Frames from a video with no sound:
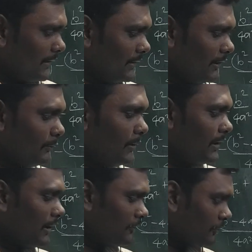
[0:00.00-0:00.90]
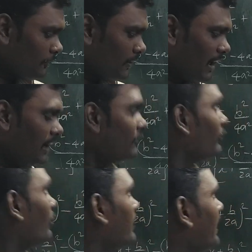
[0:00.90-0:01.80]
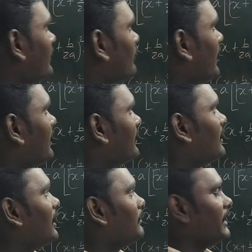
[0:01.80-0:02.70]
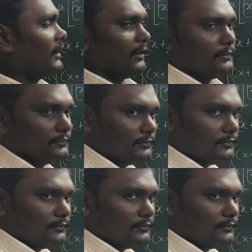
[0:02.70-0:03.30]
this one also should have 4a square in the denominator.